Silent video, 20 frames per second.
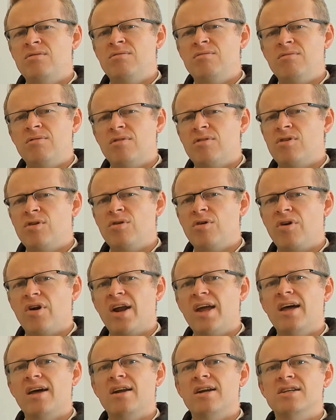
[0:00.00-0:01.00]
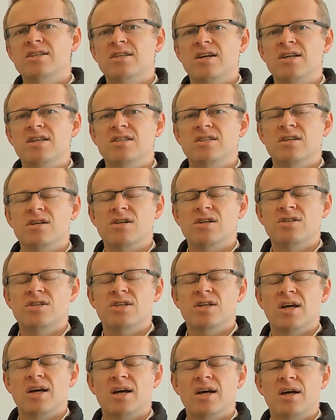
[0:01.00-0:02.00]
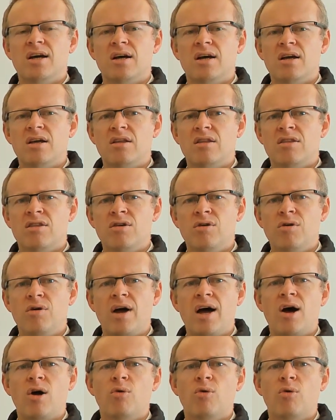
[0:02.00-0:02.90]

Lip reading: through rigorous research throughout